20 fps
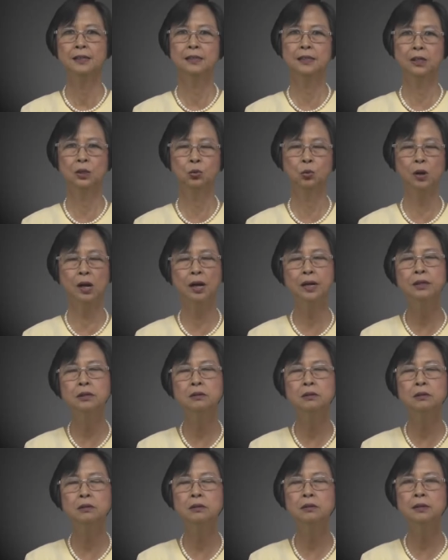the
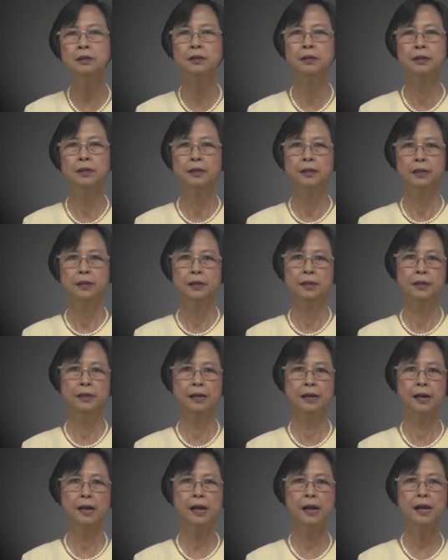guano,
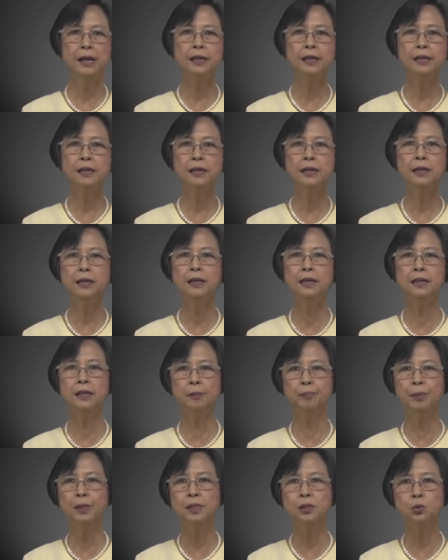the honey, the
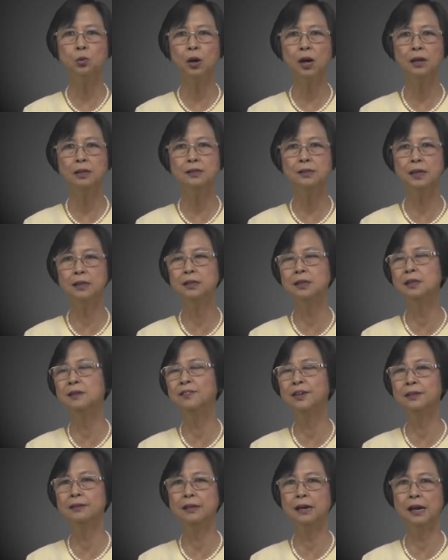beeswax, and
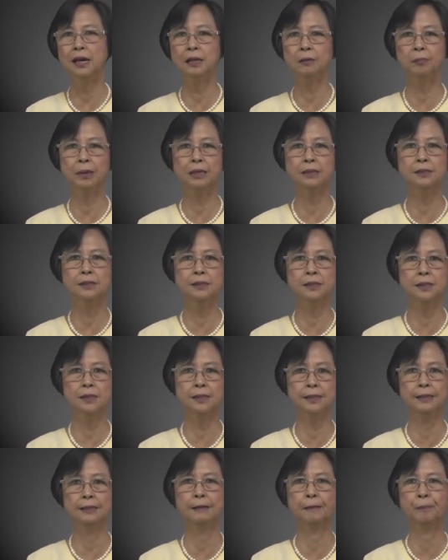even the animal
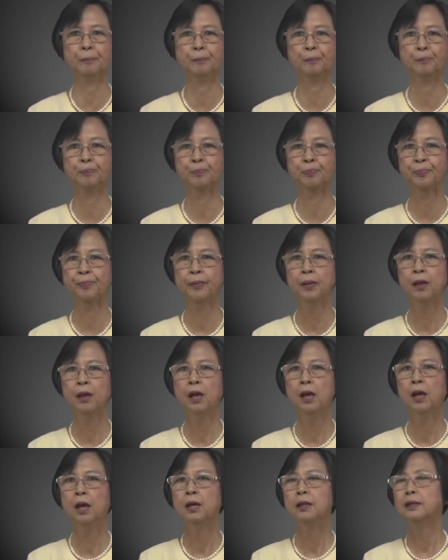skin.
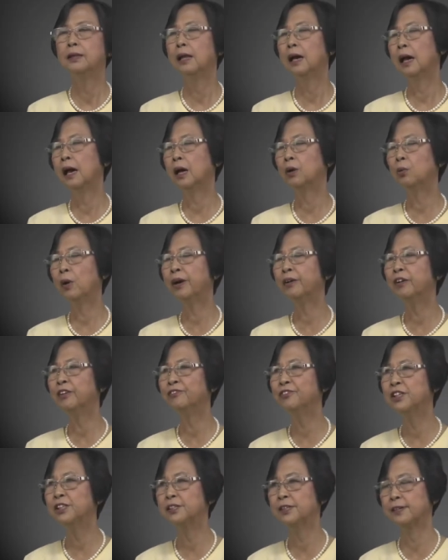Aquarium
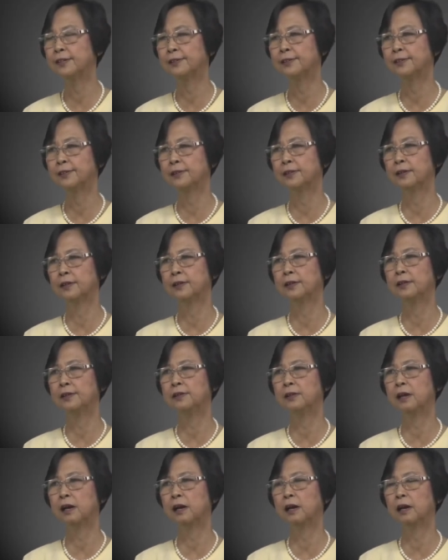fishes,
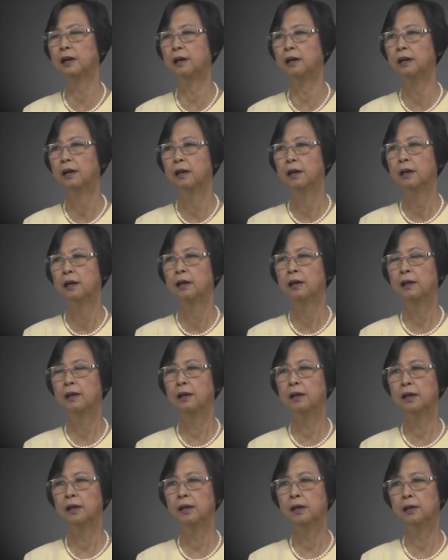these are
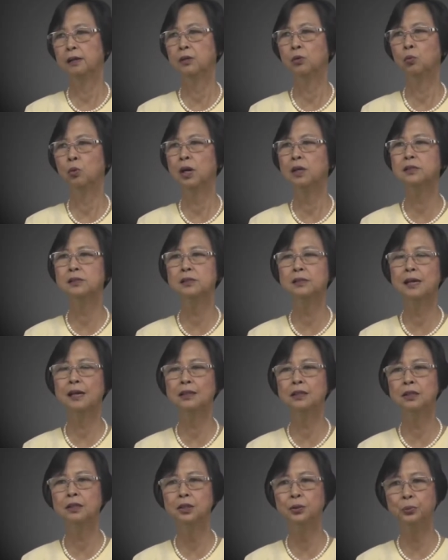the, the ones
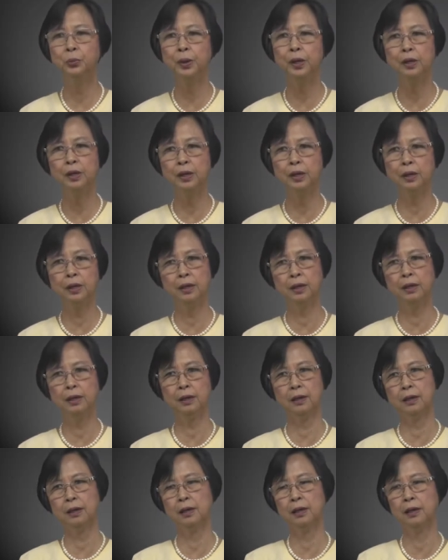that we
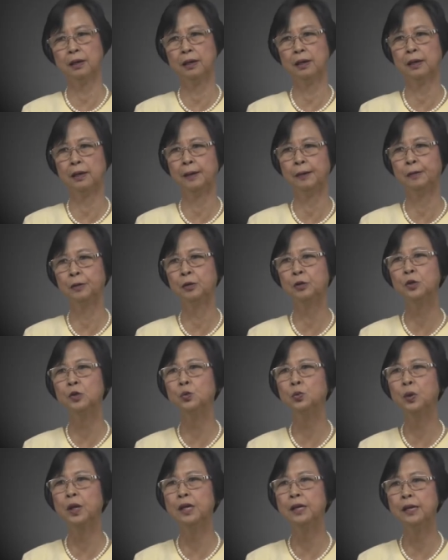uh,
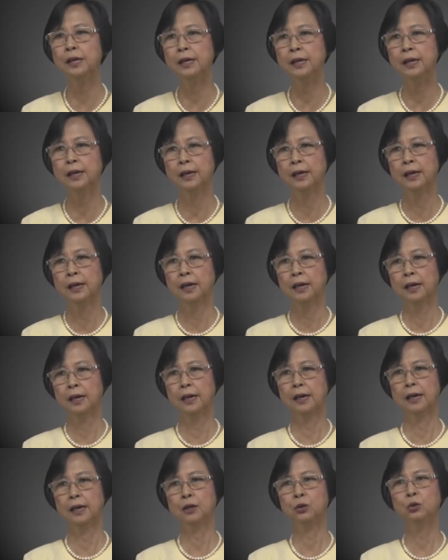usually
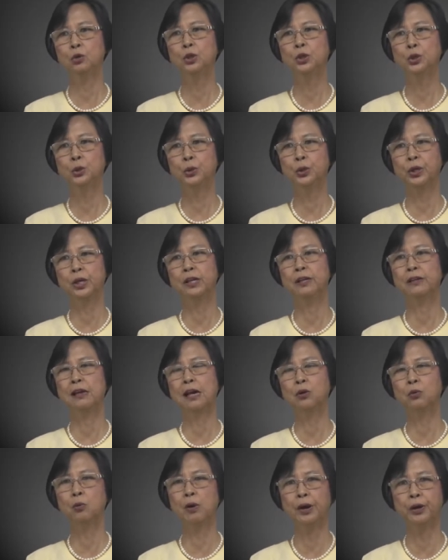uh, culture in
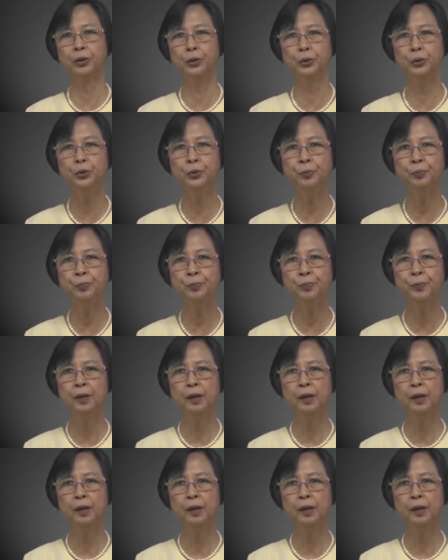aquarium.